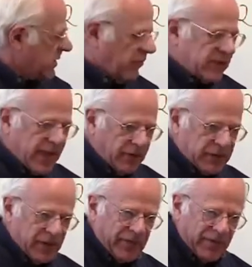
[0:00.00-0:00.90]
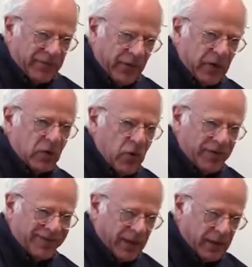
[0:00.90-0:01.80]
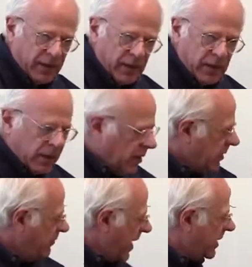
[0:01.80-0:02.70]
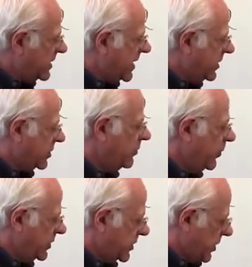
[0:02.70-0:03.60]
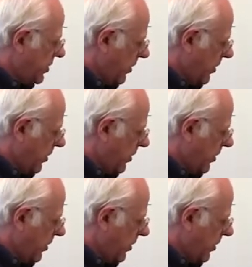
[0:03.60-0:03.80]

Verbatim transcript: as a result of that very good thing, the mechanization which is